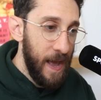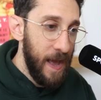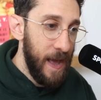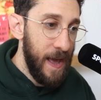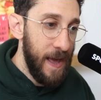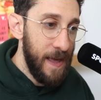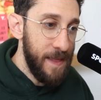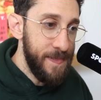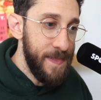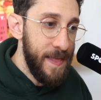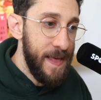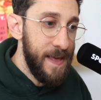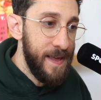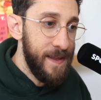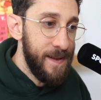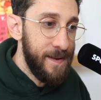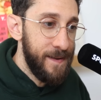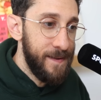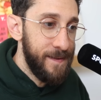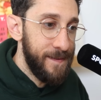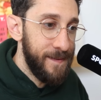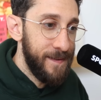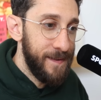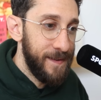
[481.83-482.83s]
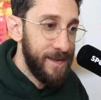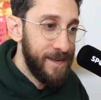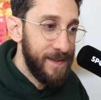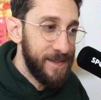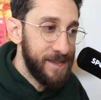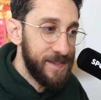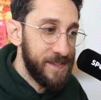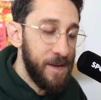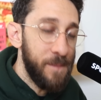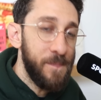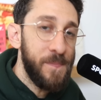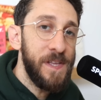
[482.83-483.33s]
And then
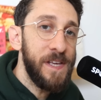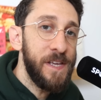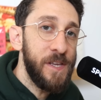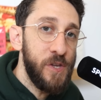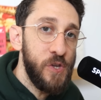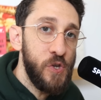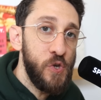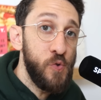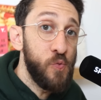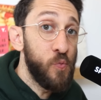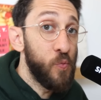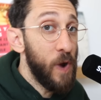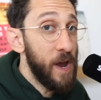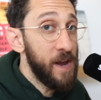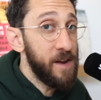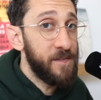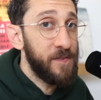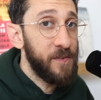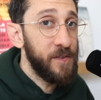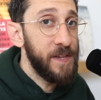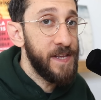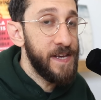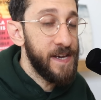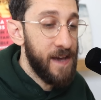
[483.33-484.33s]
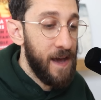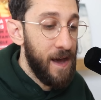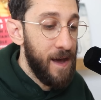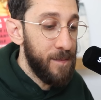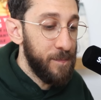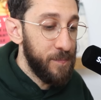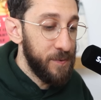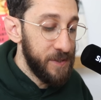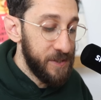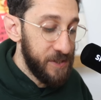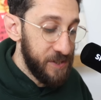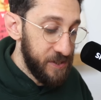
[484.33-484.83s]
something you rightfully
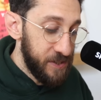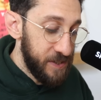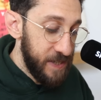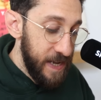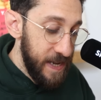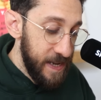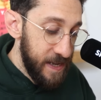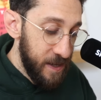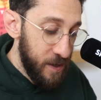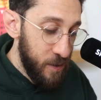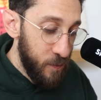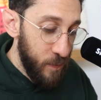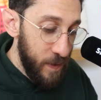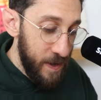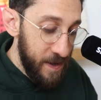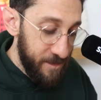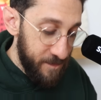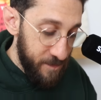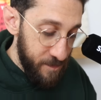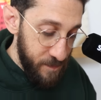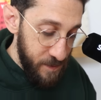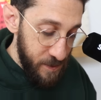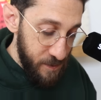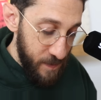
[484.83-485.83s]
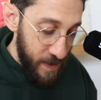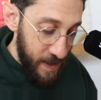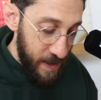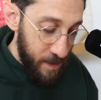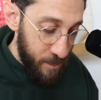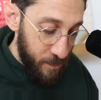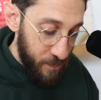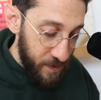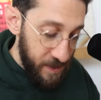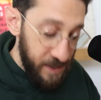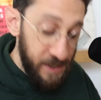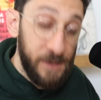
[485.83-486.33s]
accomplish is taken away from you and
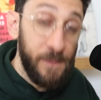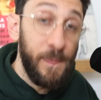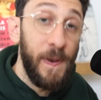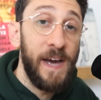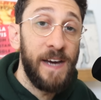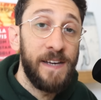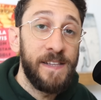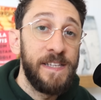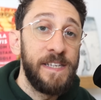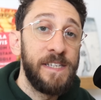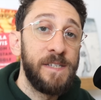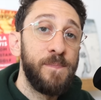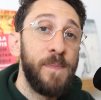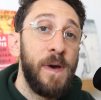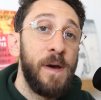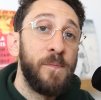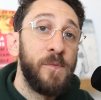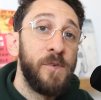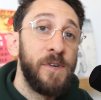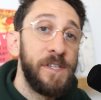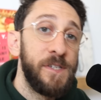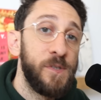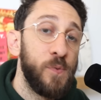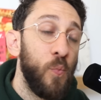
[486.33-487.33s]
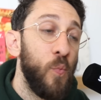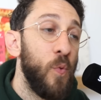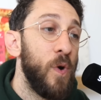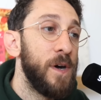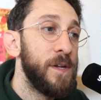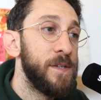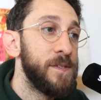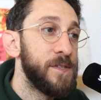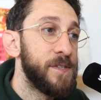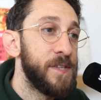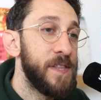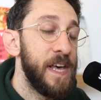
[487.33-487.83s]
it brings back these memories,
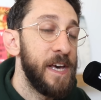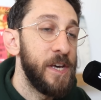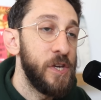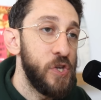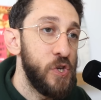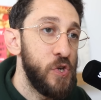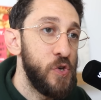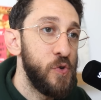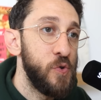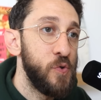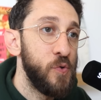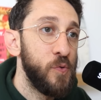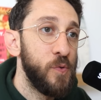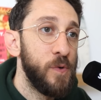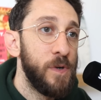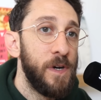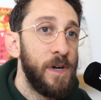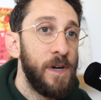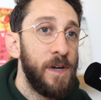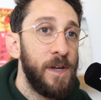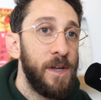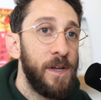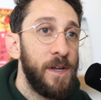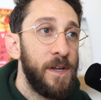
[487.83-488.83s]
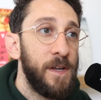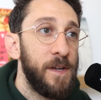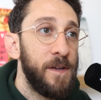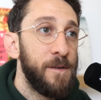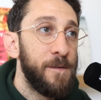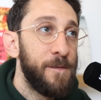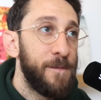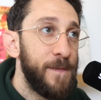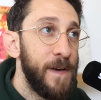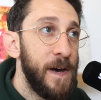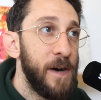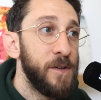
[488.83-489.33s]
ones that you
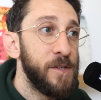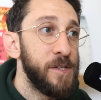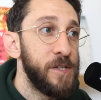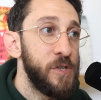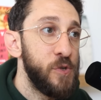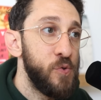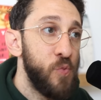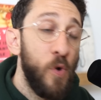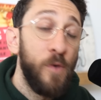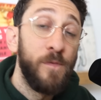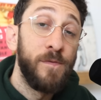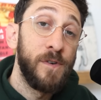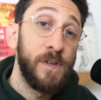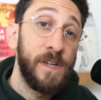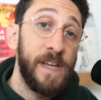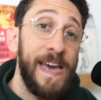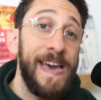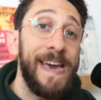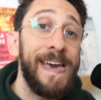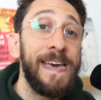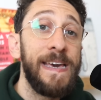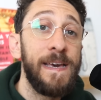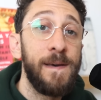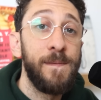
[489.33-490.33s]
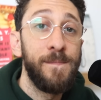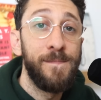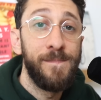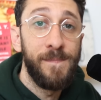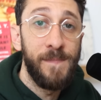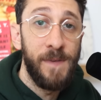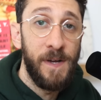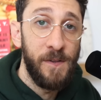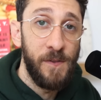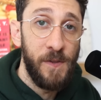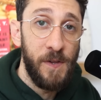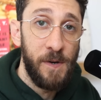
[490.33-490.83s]
felt you overcame
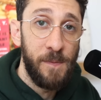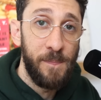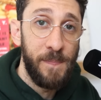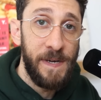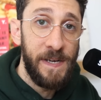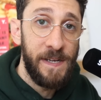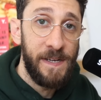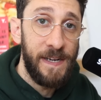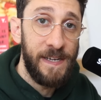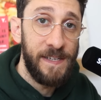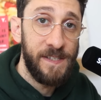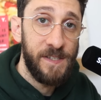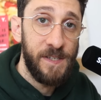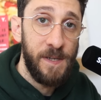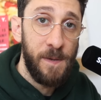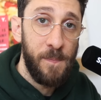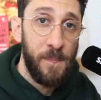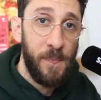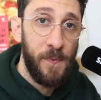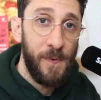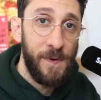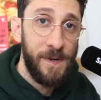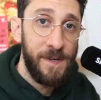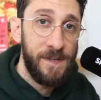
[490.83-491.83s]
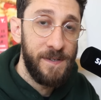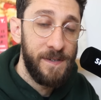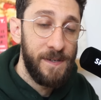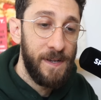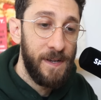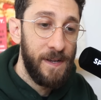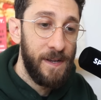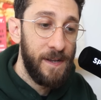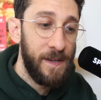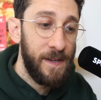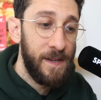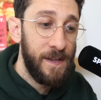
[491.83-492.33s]
a little bit at some point
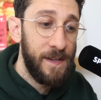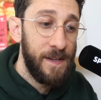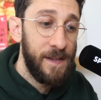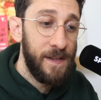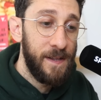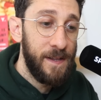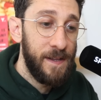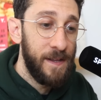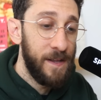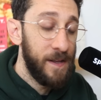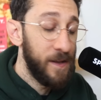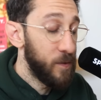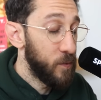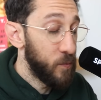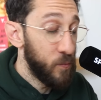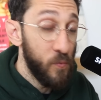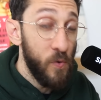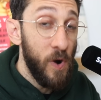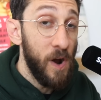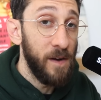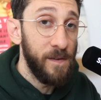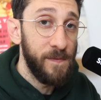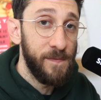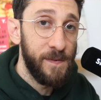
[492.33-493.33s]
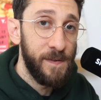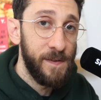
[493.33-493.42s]
rough.